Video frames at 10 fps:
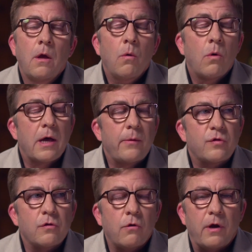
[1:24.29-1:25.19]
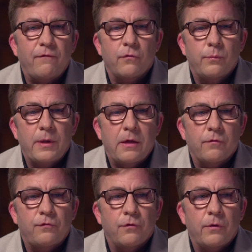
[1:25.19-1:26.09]
Well, I was so grateful
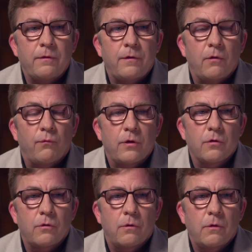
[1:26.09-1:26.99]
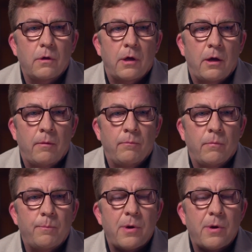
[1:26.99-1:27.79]
because during the original, um,